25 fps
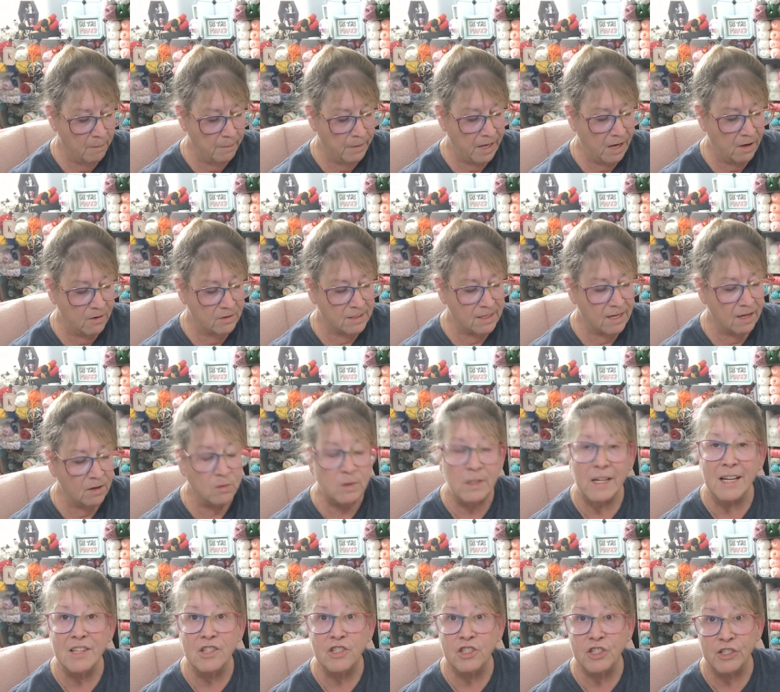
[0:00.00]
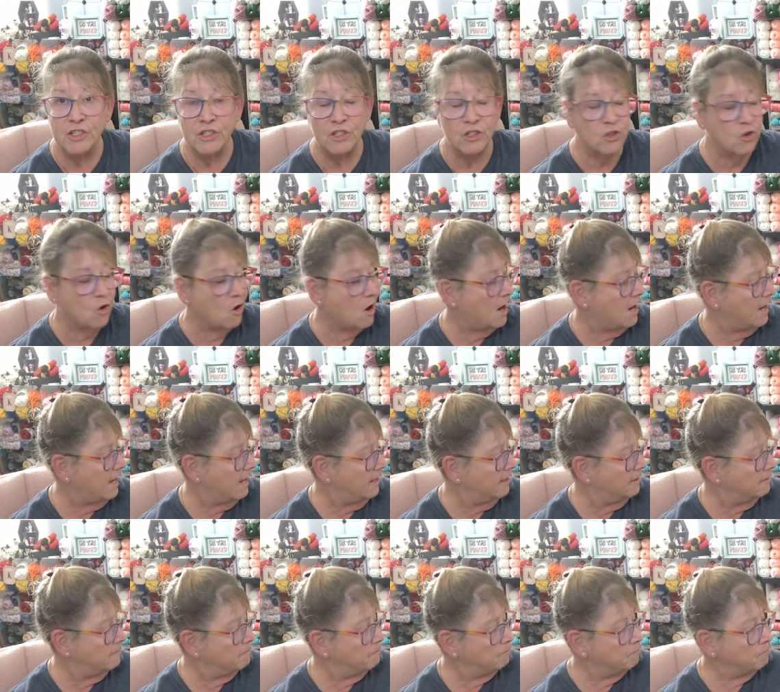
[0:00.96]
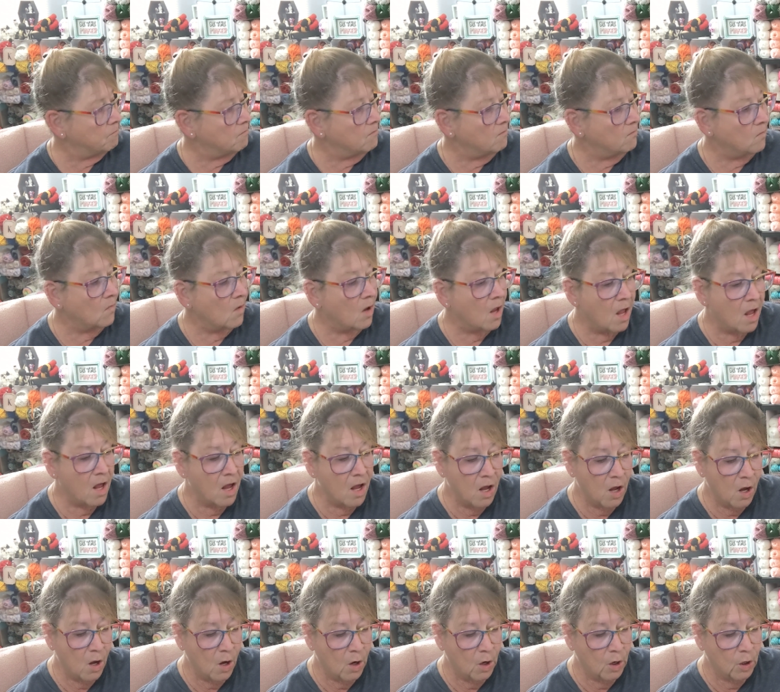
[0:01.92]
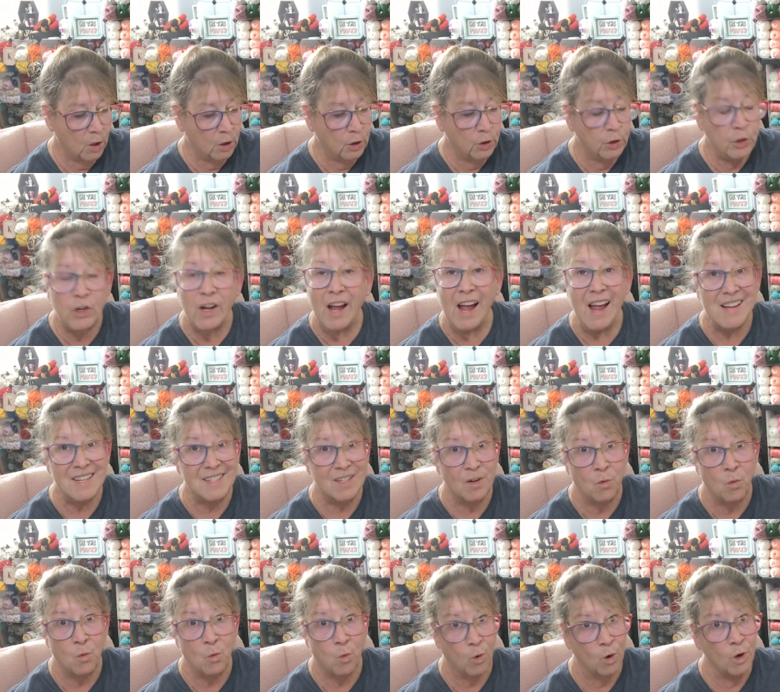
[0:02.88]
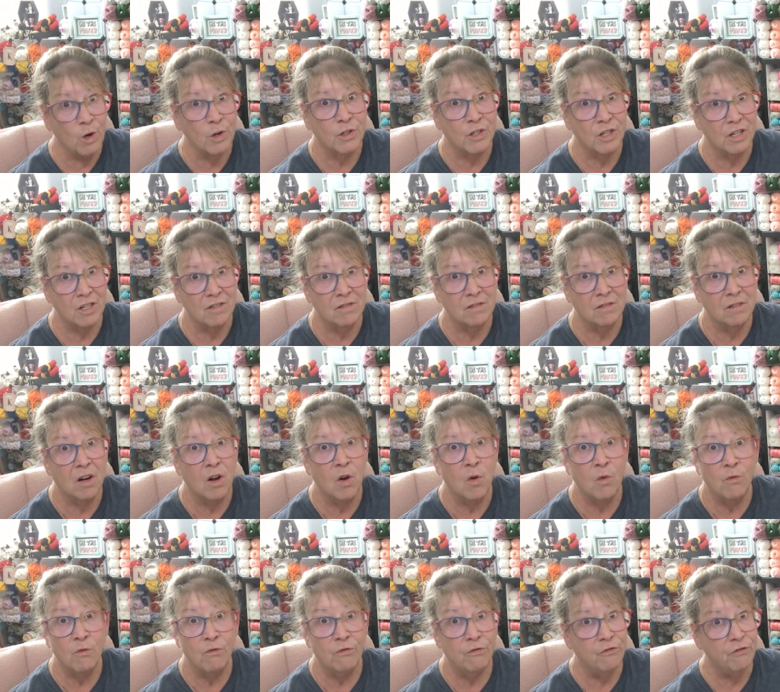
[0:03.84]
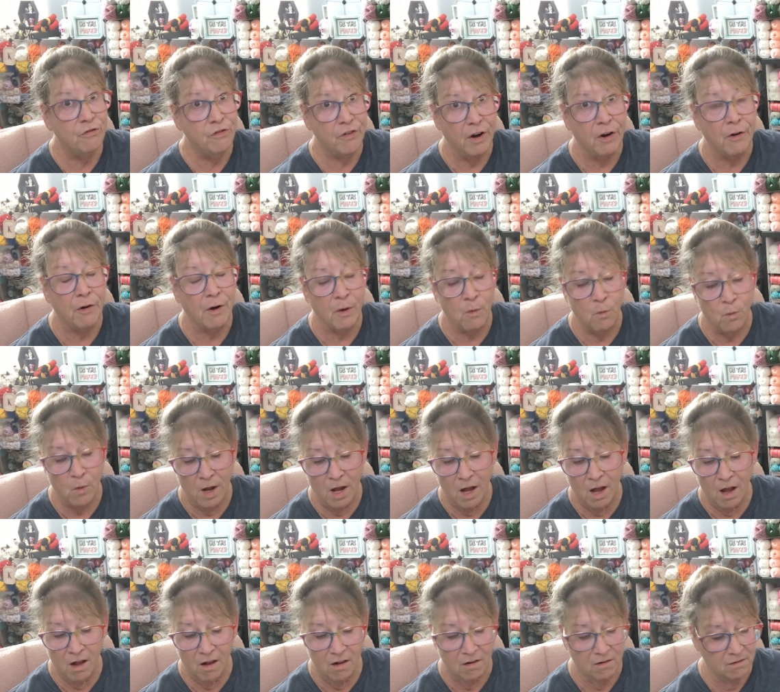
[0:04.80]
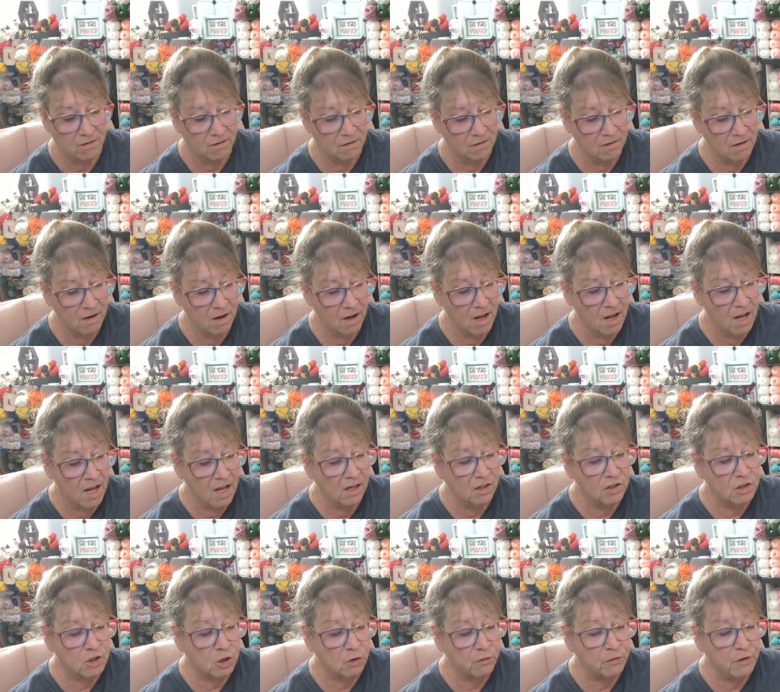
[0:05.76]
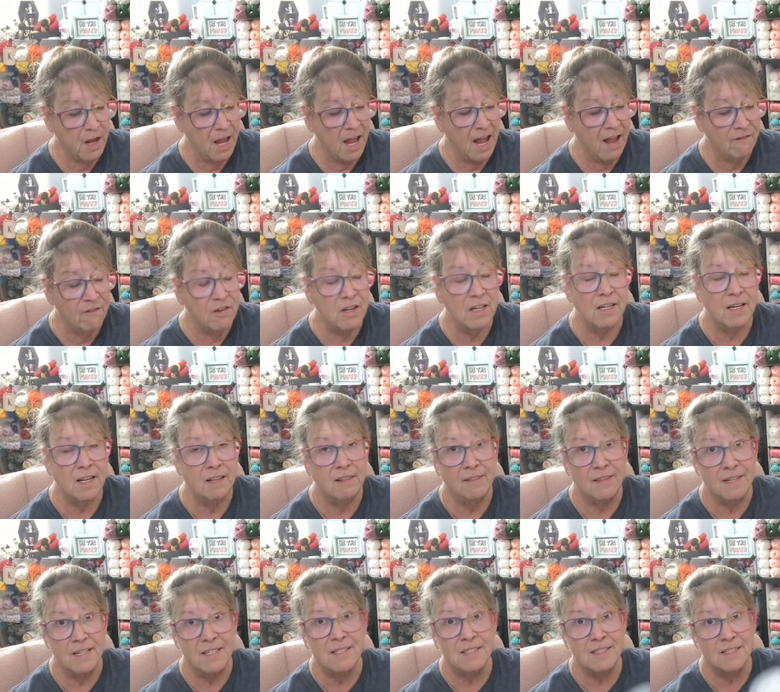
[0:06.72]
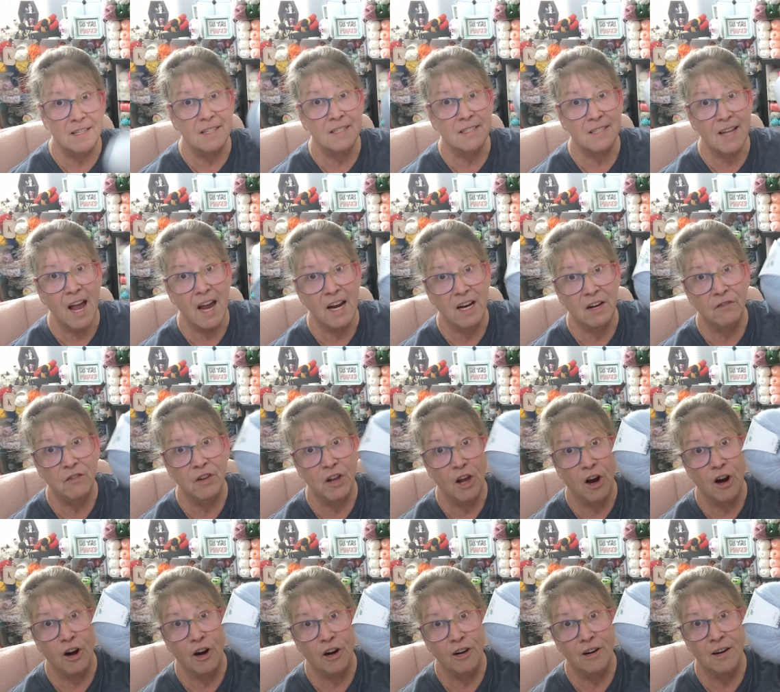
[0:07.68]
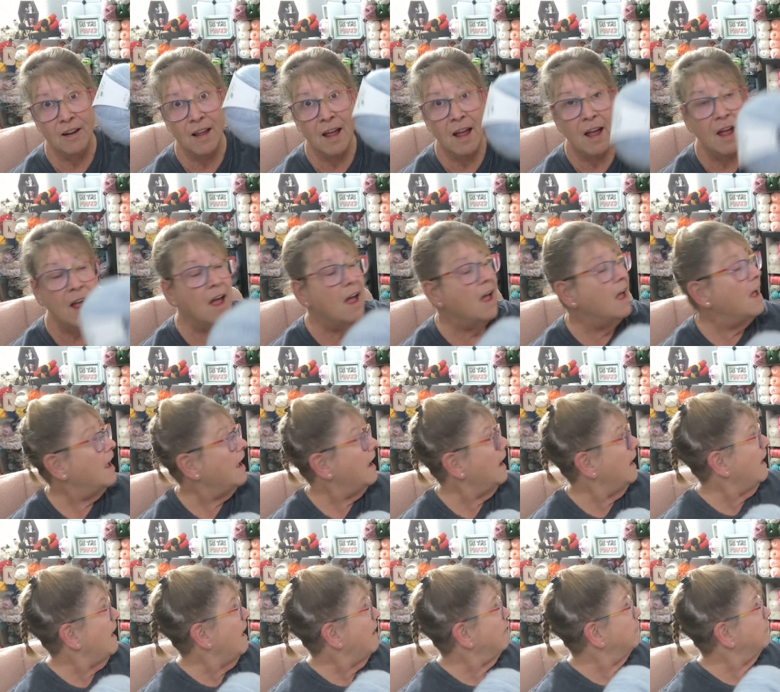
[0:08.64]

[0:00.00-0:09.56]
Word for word: but I was like let's just try it you guys it worked very well so if you haven't this this kind of yarn and